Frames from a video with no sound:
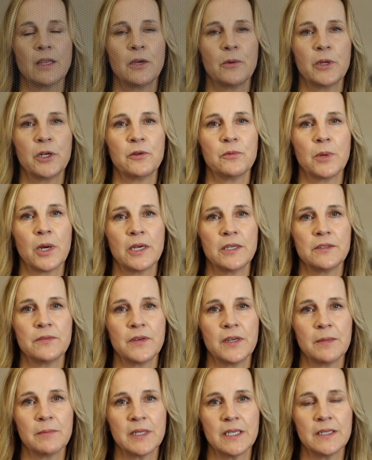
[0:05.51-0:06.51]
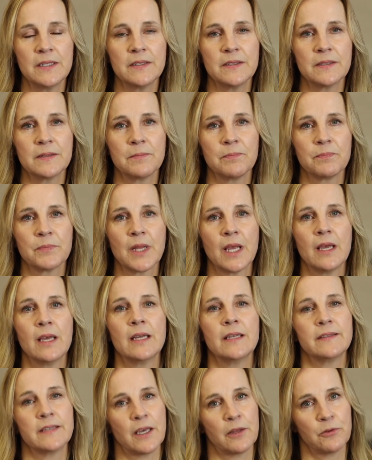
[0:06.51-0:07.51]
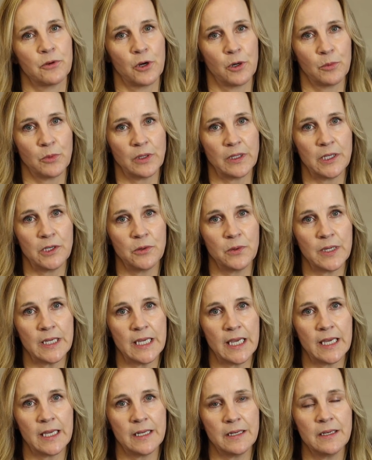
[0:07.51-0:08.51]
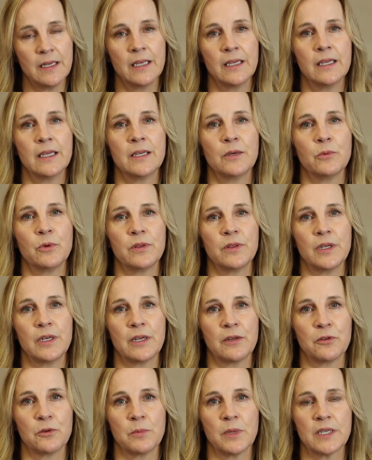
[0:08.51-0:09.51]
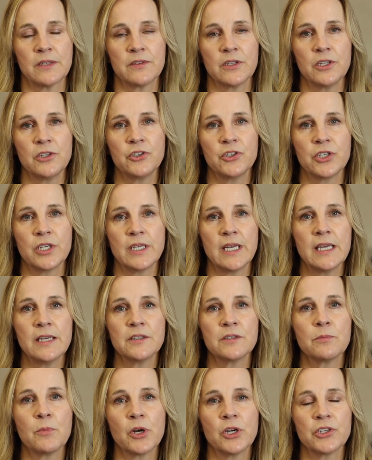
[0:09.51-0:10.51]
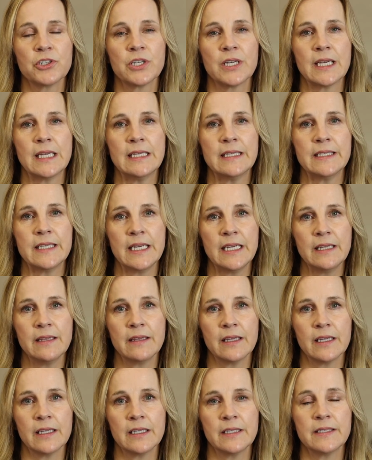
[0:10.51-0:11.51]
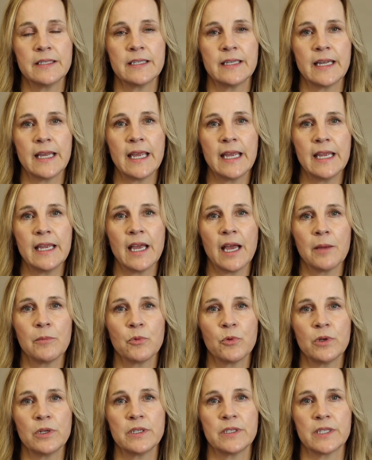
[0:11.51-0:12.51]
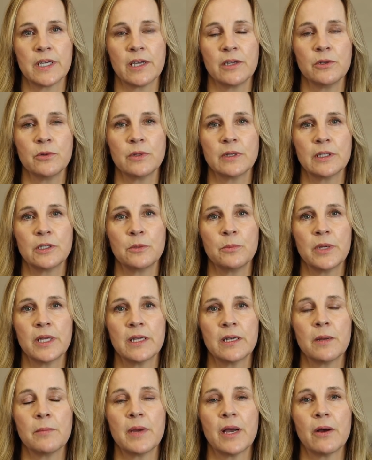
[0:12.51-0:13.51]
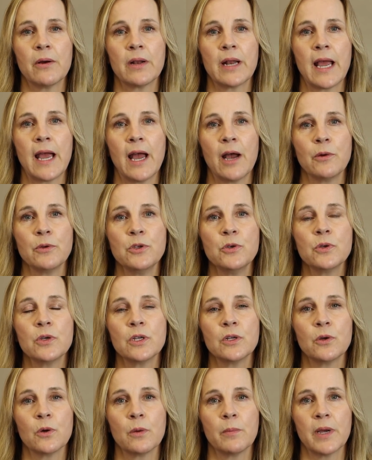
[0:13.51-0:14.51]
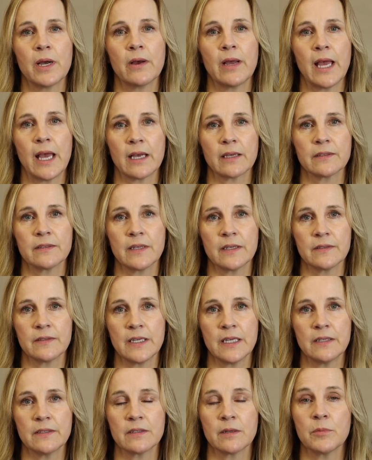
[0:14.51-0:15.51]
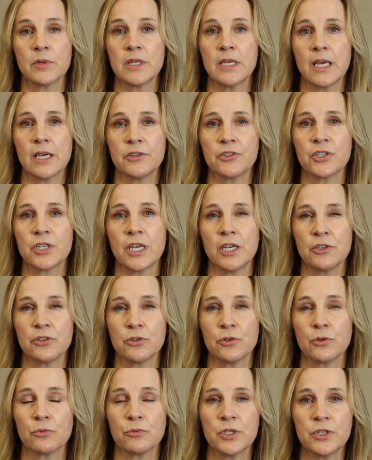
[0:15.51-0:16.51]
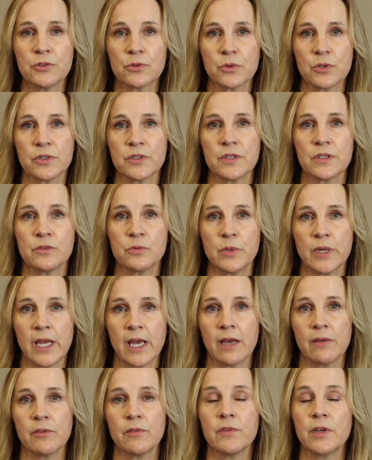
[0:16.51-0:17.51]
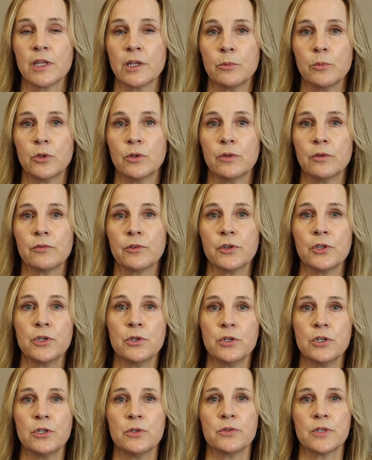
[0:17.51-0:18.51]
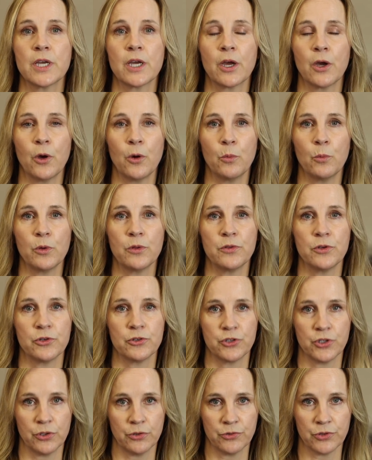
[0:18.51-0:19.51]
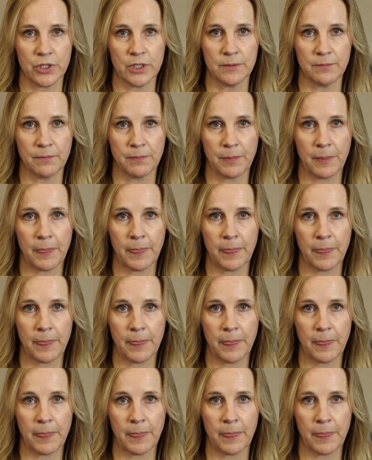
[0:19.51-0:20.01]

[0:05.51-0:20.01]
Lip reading: Hello, Enterprise families. It's Heather Armelino again with another message. Today is March 19th, and today I'm going to tell you a little bit about how you can go about accessing some of the educational resources we have available for you to use at home with your children.